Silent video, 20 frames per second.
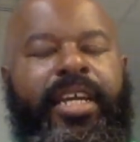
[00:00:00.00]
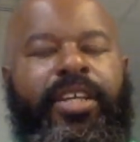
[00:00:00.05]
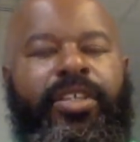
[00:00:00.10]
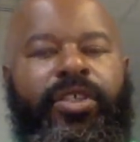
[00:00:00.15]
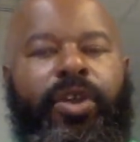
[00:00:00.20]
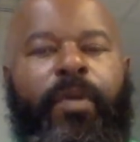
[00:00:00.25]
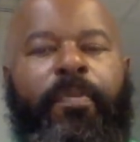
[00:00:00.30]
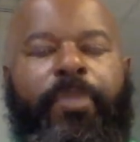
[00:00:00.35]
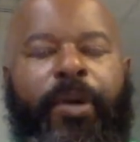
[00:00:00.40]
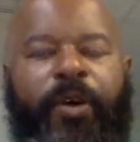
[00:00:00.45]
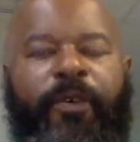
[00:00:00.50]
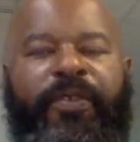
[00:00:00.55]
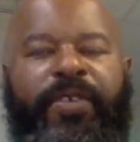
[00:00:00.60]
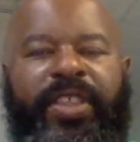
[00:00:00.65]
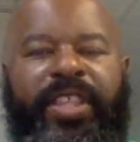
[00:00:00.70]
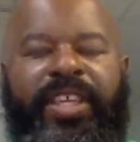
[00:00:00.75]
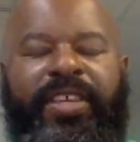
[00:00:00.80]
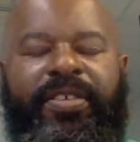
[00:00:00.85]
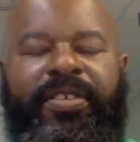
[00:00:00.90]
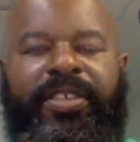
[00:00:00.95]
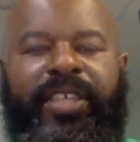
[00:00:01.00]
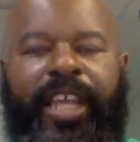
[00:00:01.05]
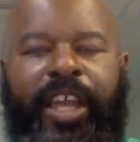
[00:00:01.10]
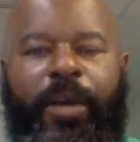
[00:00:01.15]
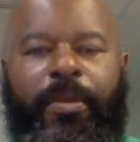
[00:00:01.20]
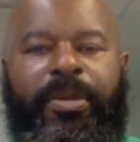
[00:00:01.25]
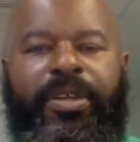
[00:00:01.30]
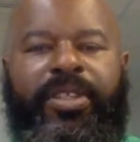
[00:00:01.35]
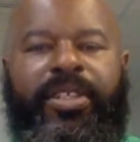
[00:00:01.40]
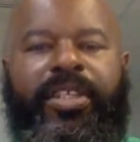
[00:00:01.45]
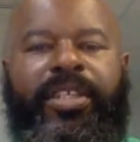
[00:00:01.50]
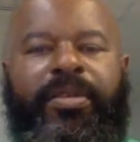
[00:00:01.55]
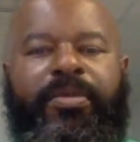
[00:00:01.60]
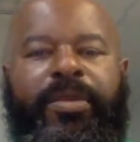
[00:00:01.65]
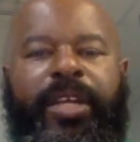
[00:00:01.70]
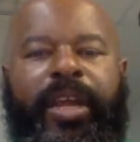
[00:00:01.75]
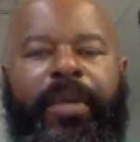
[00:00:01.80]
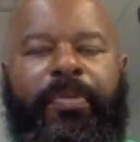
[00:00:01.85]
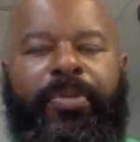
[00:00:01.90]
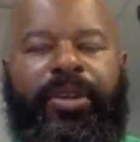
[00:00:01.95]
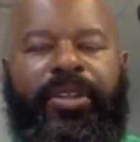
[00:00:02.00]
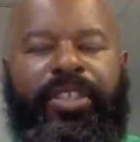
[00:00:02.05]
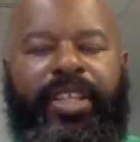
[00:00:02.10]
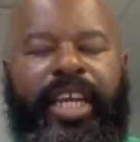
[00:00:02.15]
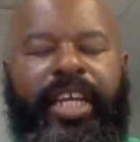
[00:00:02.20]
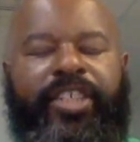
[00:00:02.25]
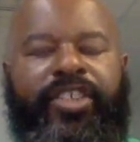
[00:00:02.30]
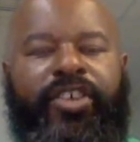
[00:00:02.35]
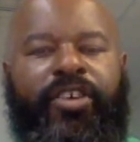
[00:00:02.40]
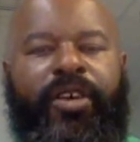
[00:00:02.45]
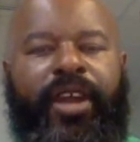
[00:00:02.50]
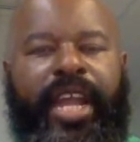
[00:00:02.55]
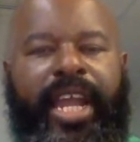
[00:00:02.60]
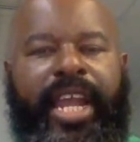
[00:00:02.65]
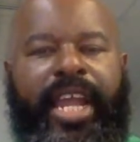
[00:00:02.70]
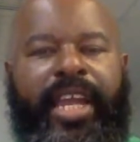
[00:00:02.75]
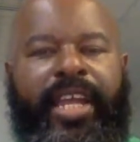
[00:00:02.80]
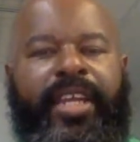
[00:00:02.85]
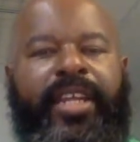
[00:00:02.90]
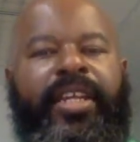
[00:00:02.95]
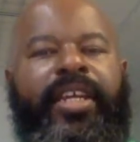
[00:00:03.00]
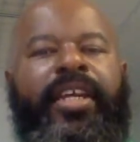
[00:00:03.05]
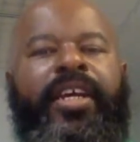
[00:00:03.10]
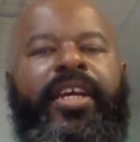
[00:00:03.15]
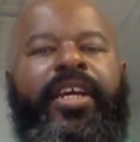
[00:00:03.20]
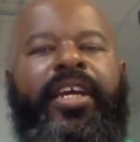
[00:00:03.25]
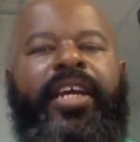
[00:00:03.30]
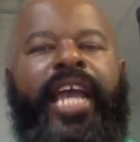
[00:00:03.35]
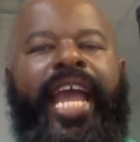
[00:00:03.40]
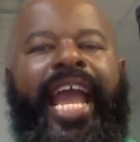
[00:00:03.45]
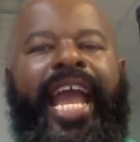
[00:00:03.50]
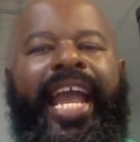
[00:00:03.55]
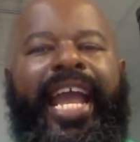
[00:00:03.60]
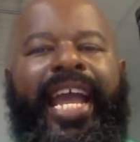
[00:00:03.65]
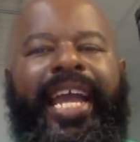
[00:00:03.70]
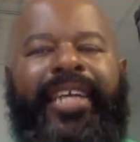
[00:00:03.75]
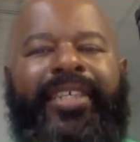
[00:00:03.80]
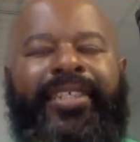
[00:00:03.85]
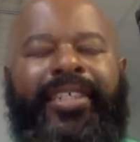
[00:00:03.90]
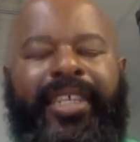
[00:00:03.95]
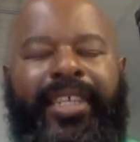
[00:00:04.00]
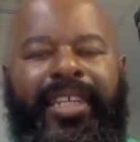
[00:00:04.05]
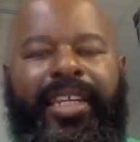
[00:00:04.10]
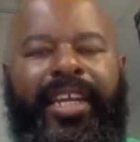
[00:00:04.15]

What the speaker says: So both of these helmets can protect your head as